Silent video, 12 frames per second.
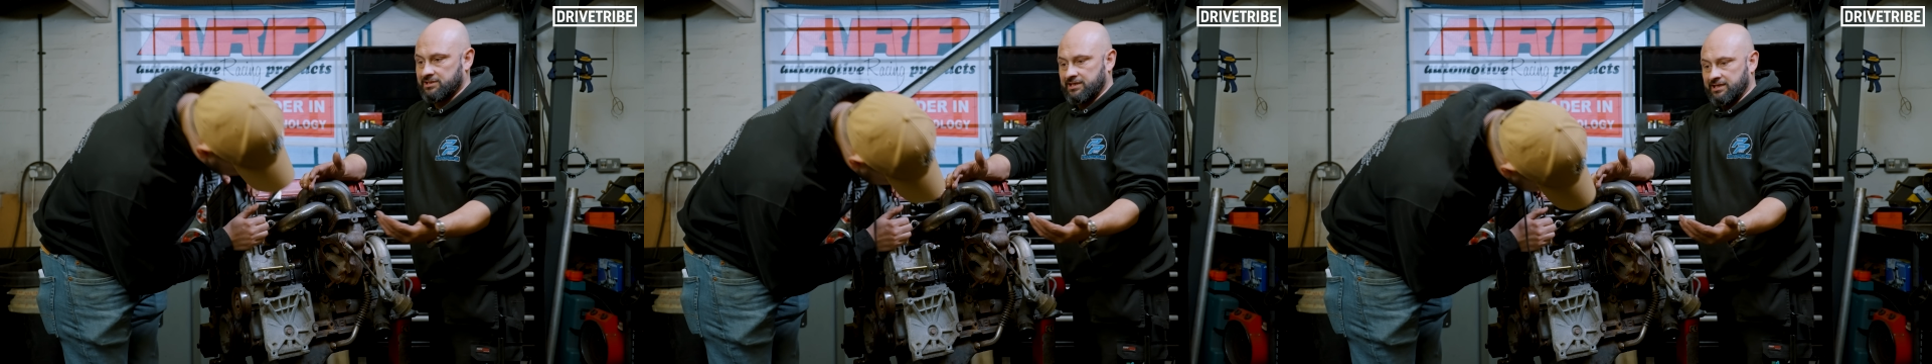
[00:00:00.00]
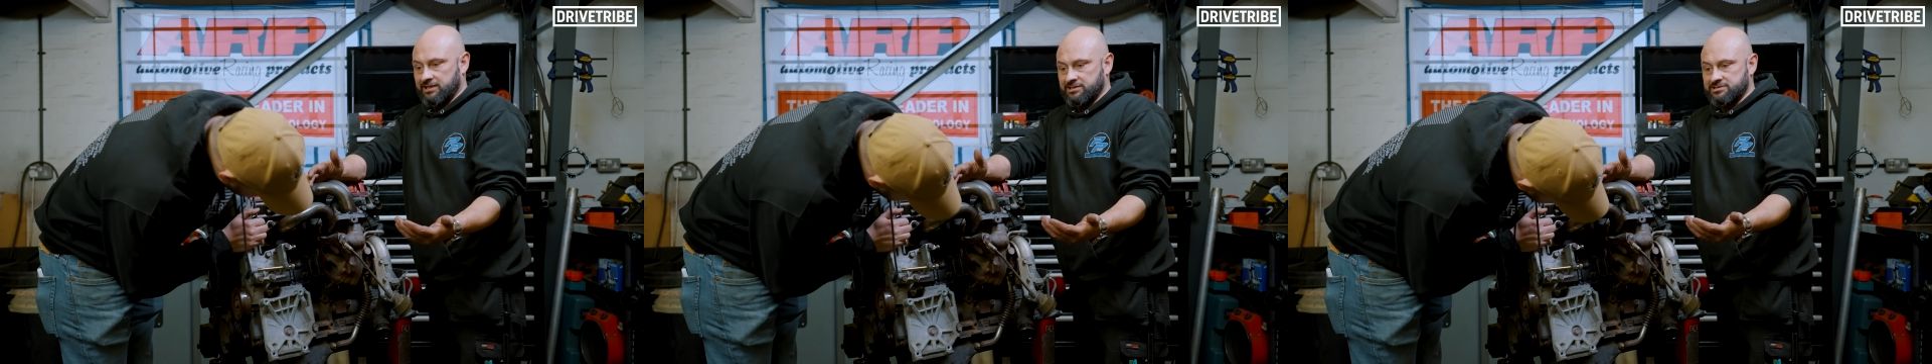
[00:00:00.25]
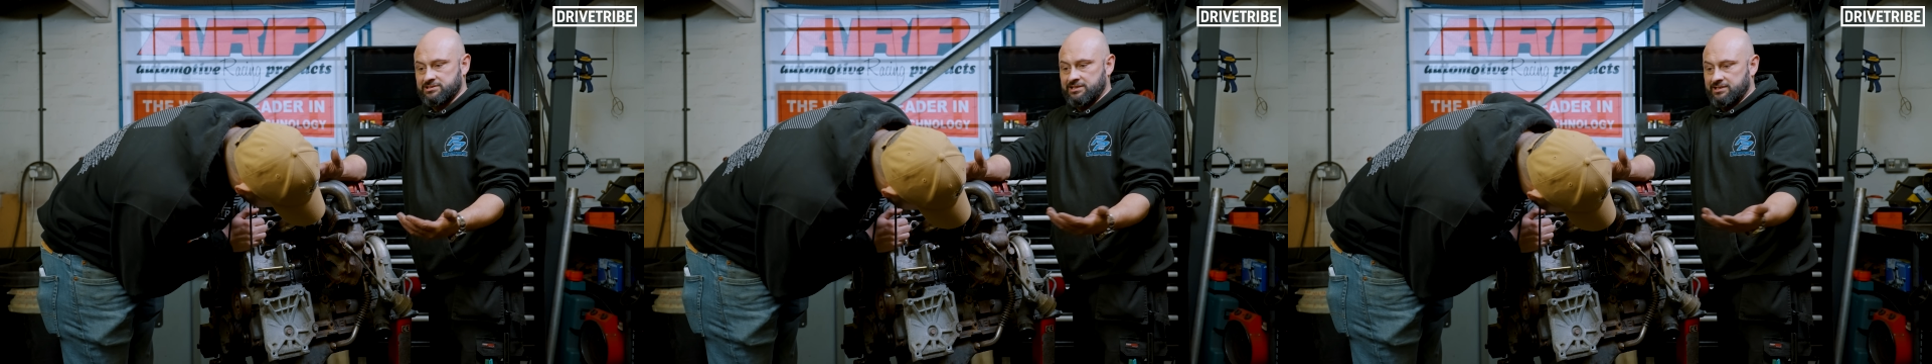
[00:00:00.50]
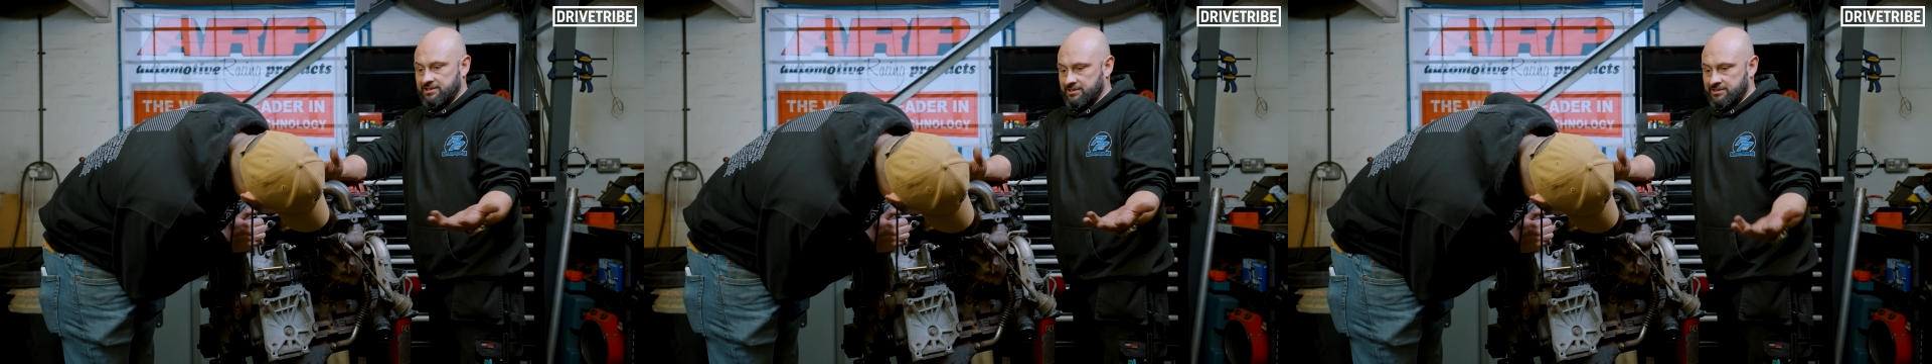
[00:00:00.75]
is
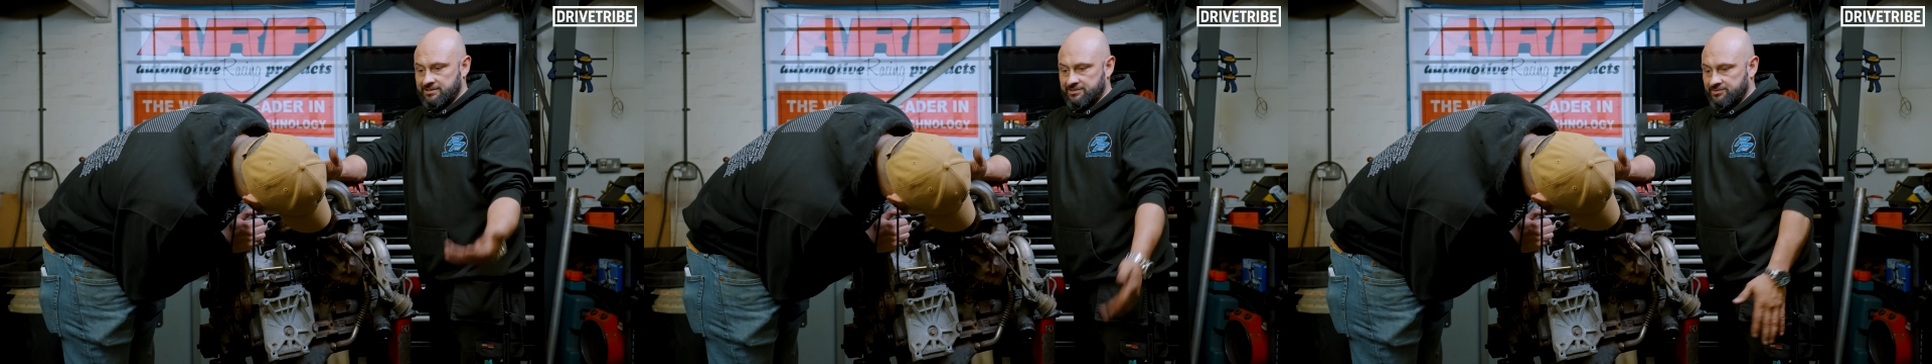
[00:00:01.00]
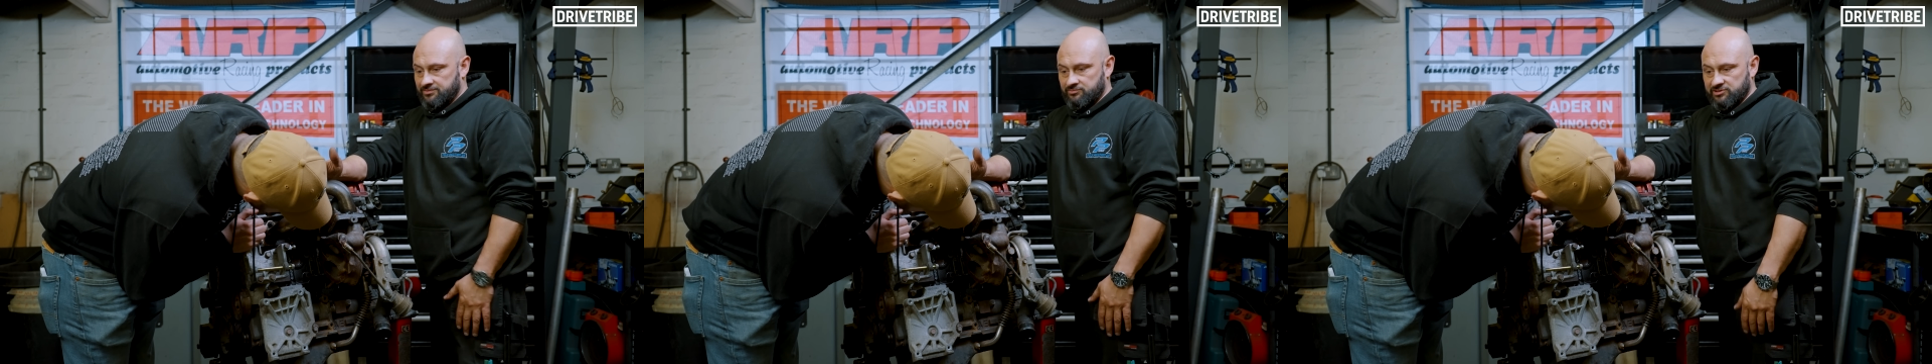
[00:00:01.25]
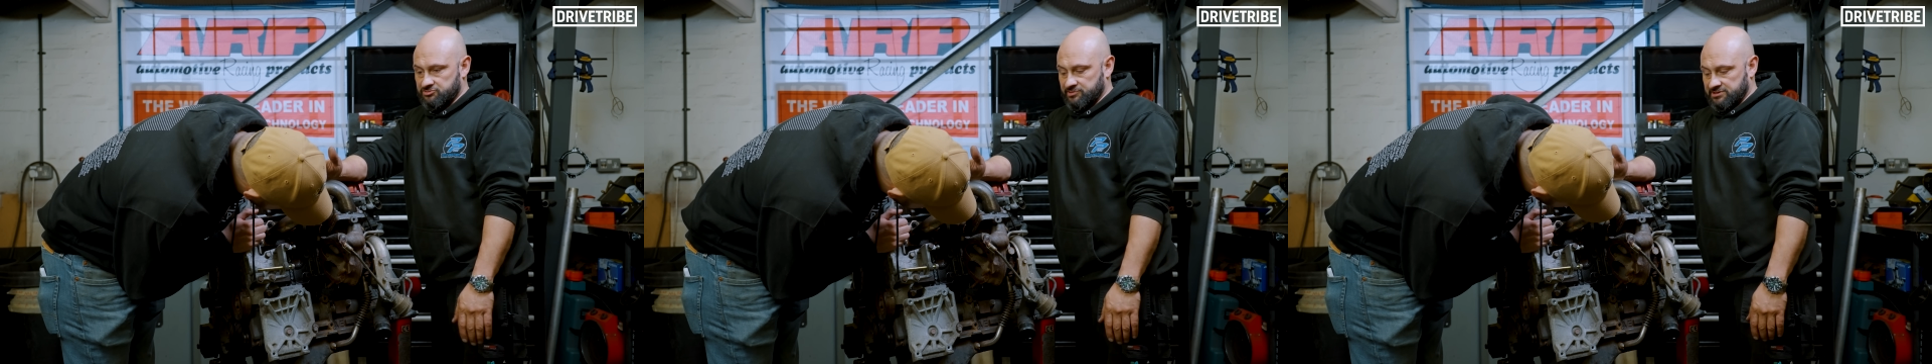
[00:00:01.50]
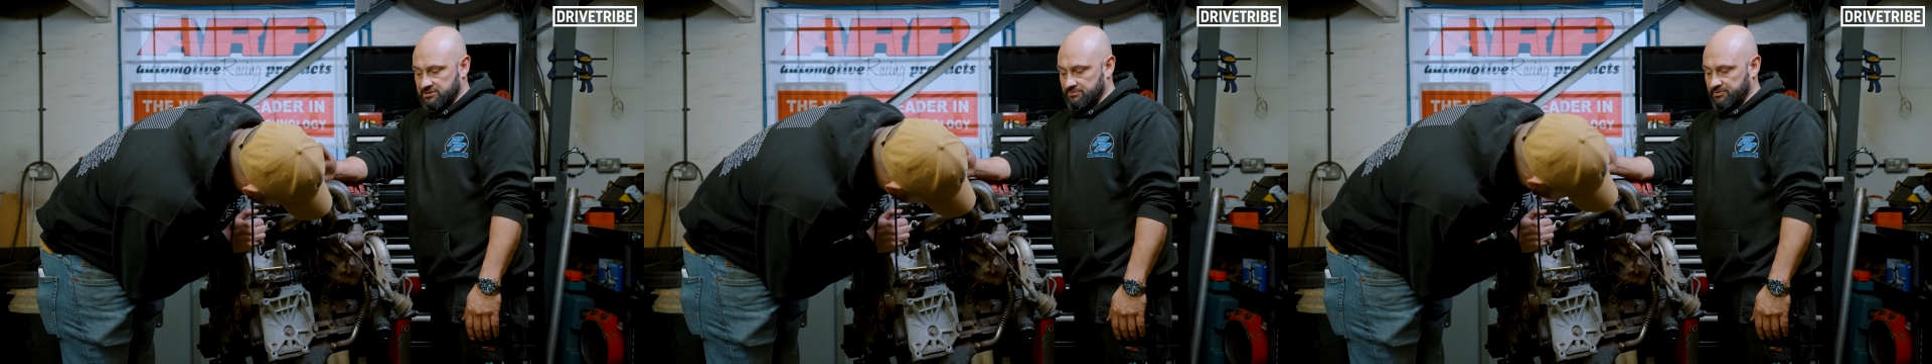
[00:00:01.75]

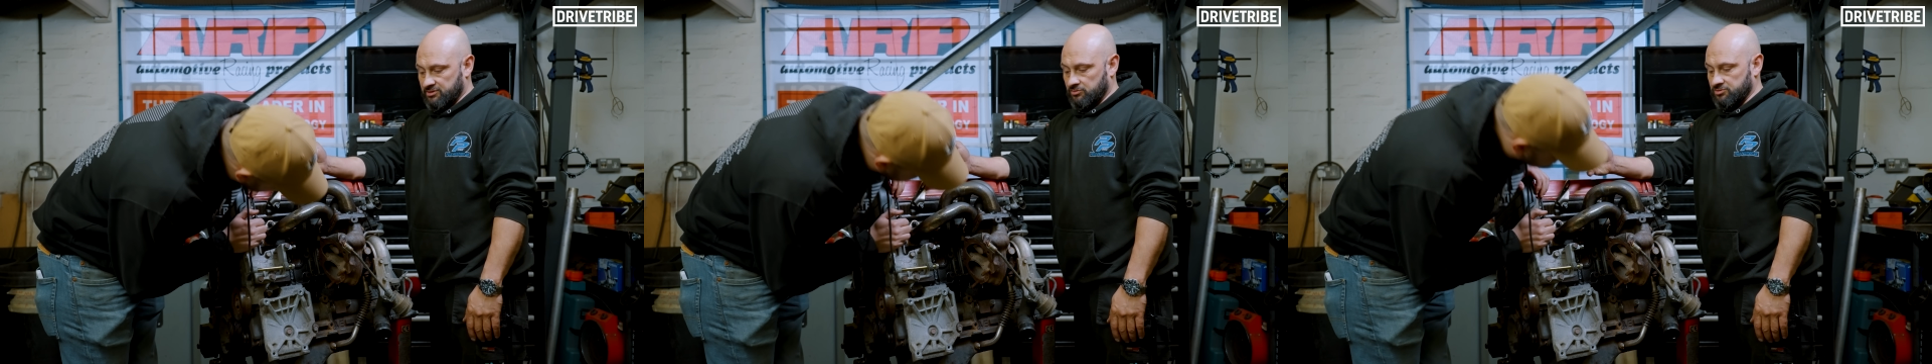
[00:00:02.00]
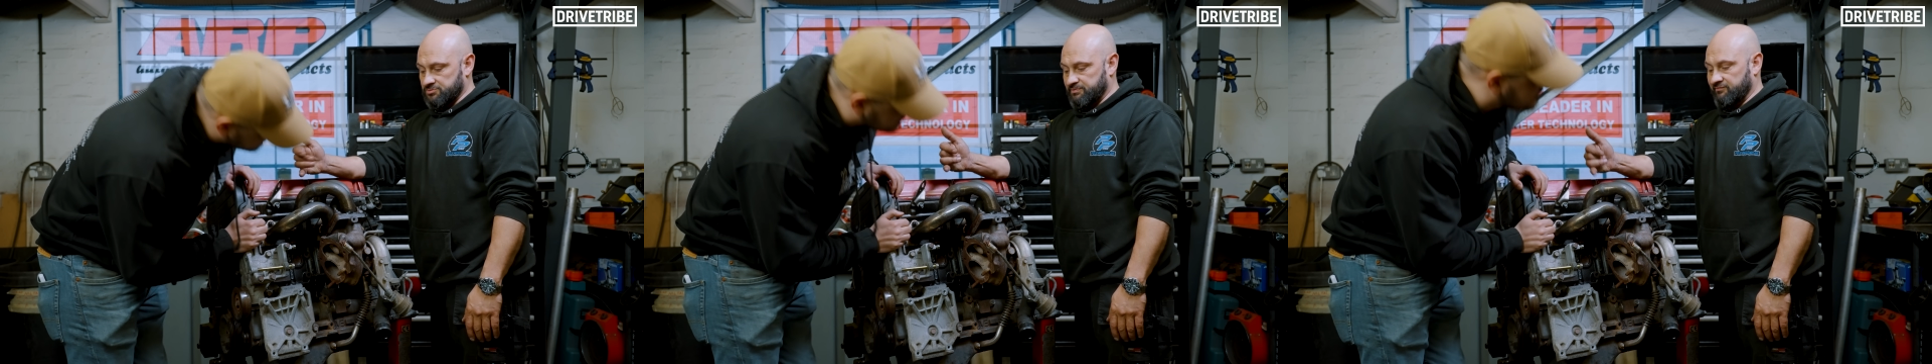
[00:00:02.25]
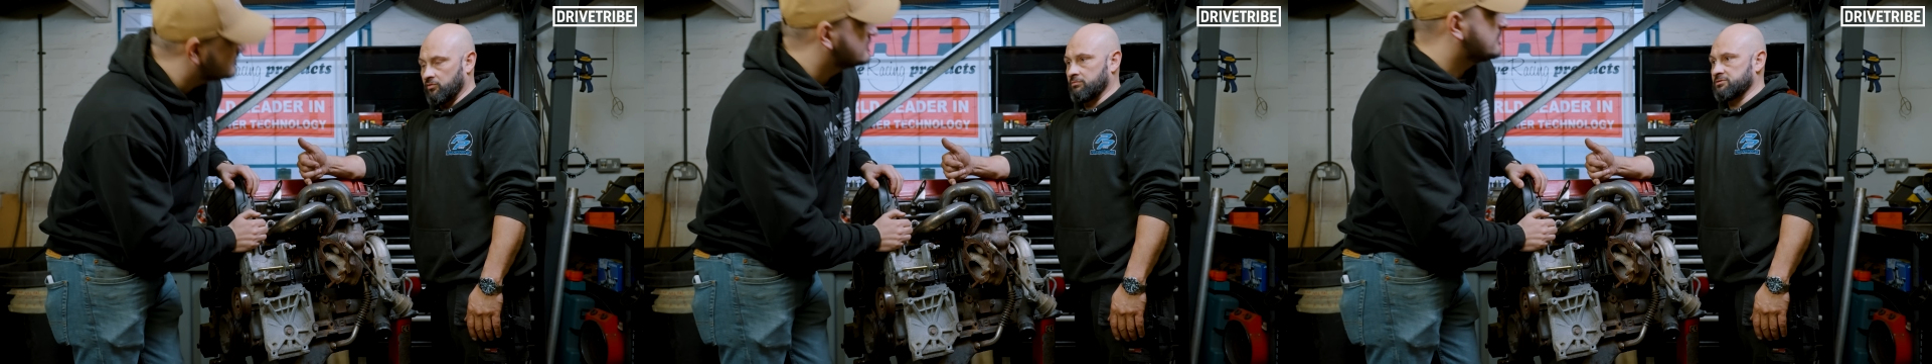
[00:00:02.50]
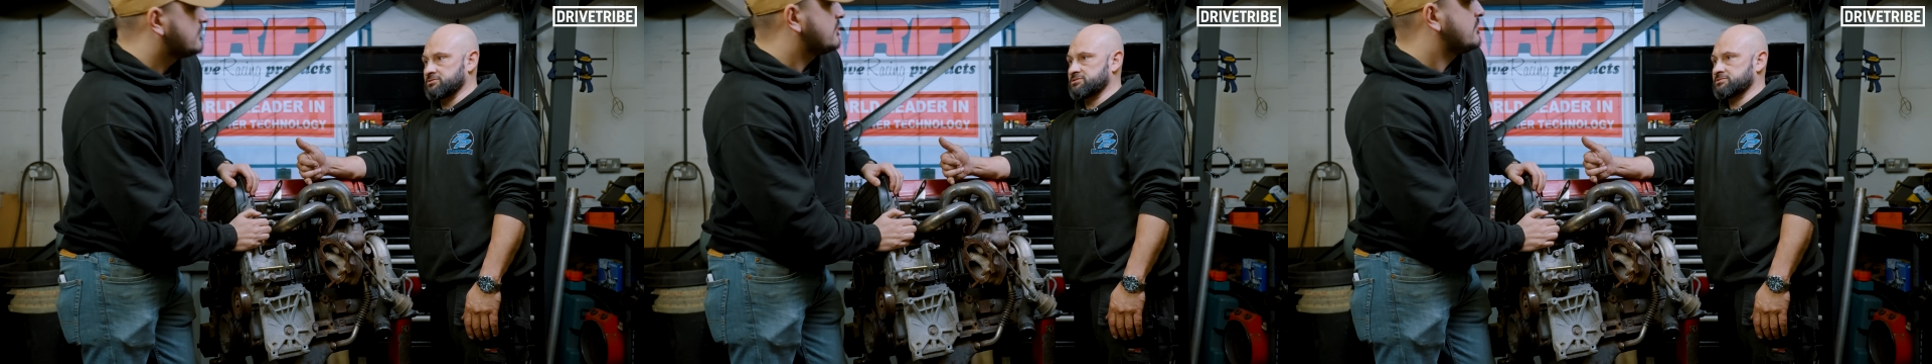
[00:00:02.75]
restricted because
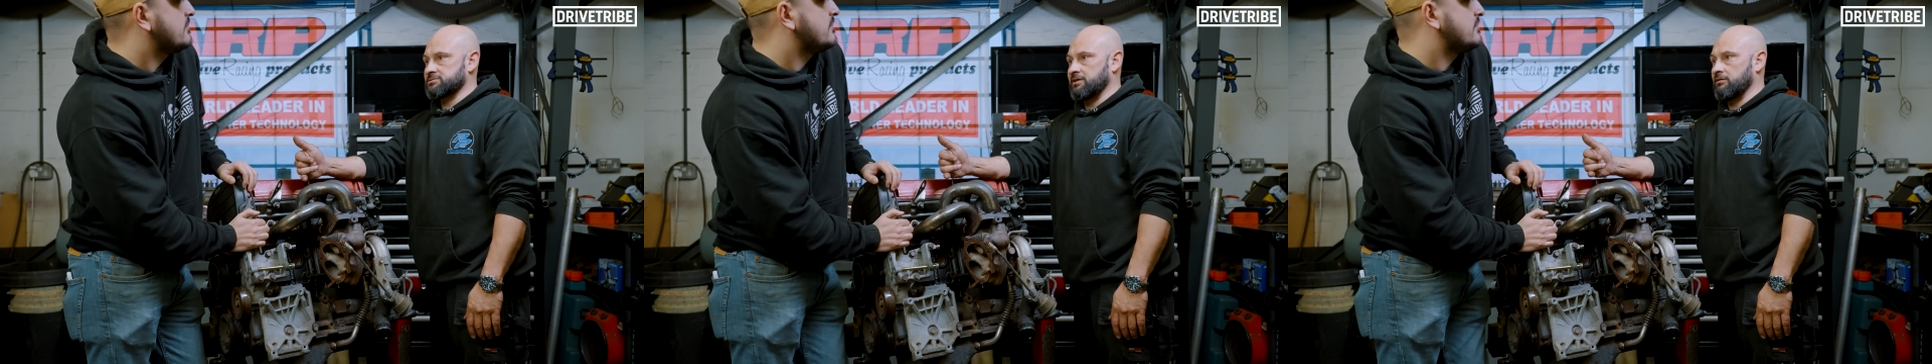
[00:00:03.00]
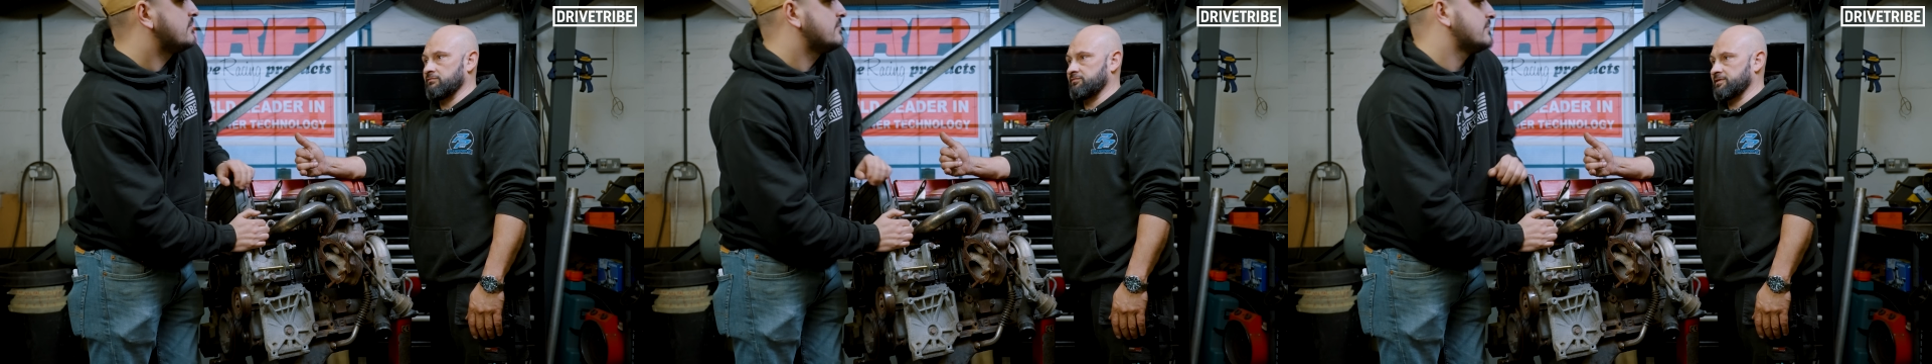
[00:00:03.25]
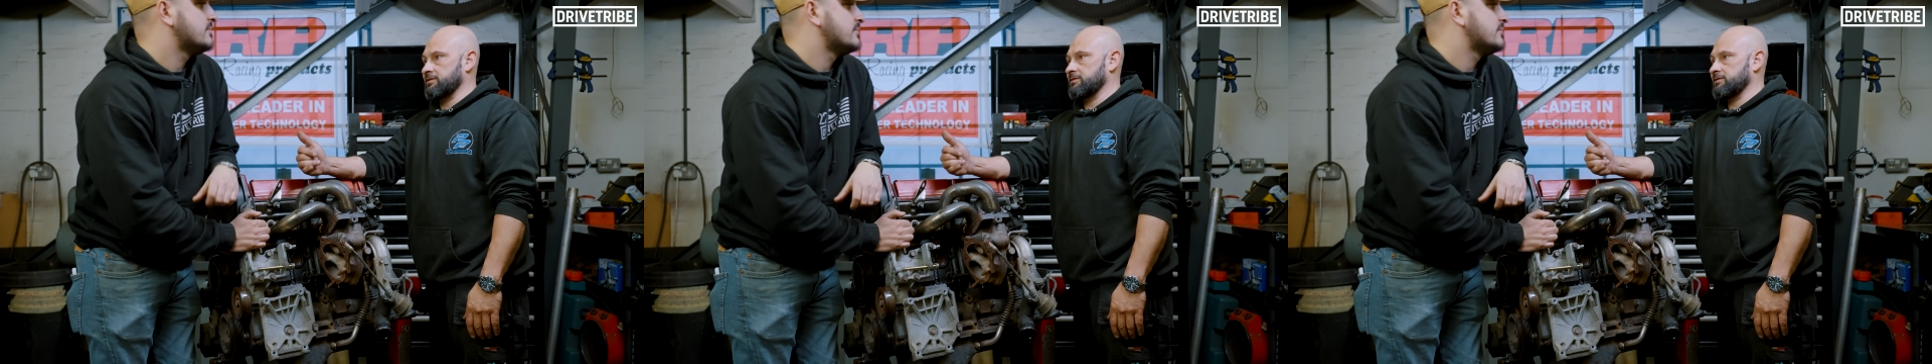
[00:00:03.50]
performance over